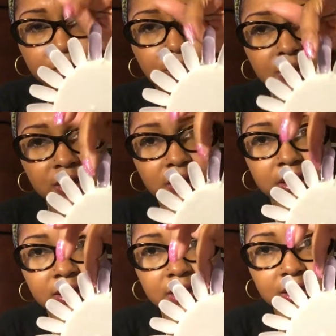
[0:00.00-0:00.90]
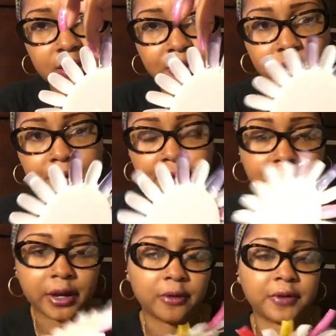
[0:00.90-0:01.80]
And you can't like get in there with a
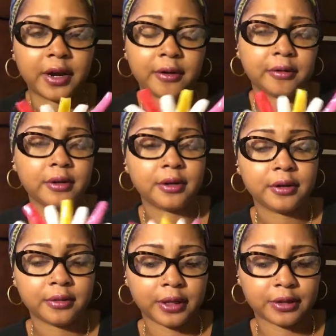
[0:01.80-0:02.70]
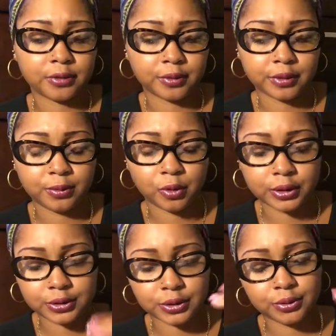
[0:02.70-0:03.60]
nail file like you really
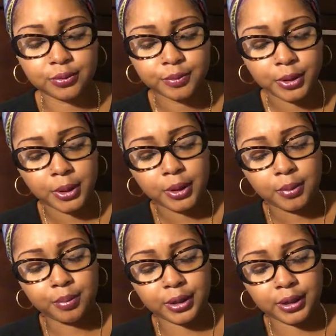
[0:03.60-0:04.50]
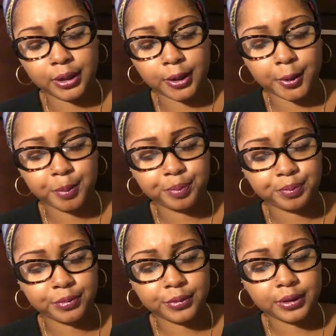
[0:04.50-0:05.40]
want to. But
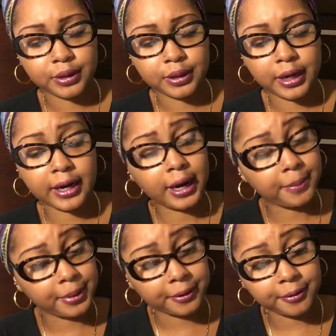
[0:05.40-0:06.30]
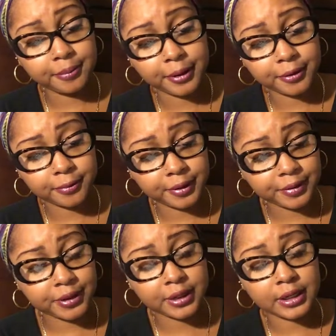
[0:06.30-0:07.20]
I got better and better with
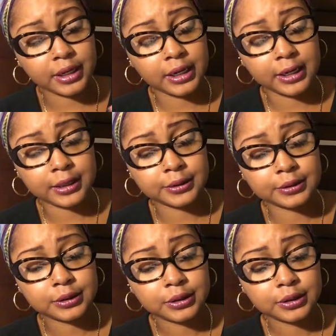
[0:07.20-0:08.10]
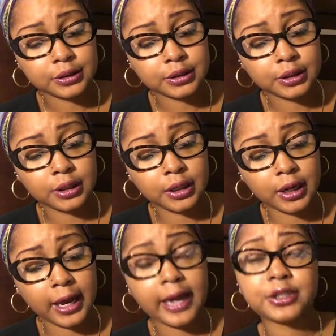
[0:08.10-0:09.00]
it. And
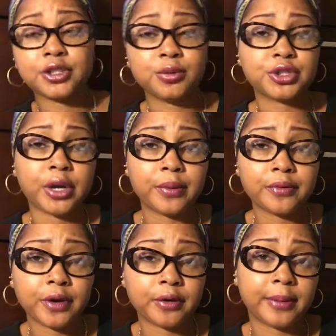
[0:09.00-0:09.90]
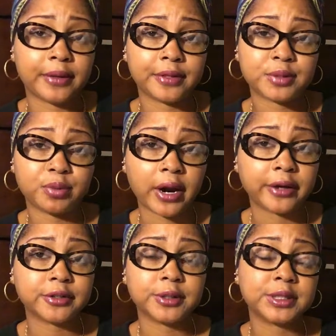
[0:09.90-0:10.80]
I actually wish I would have known about this
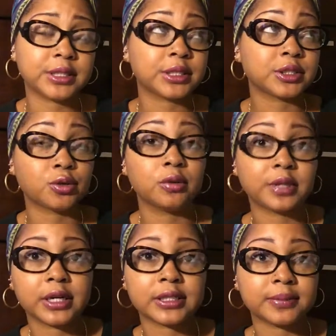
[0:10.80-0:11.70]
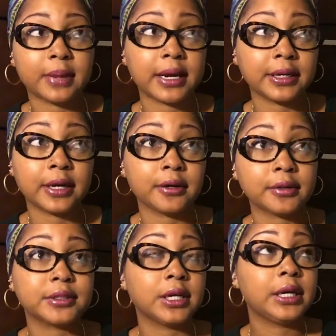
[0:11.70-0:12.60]
prior to attending school because my
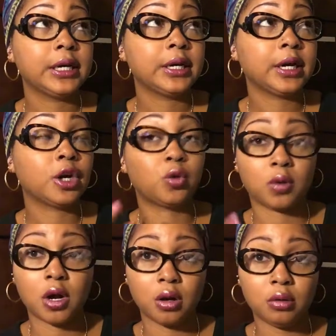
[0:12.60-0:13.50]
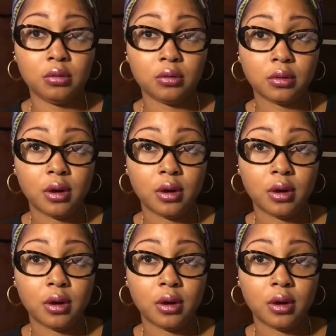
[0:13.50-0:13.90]
nails grow,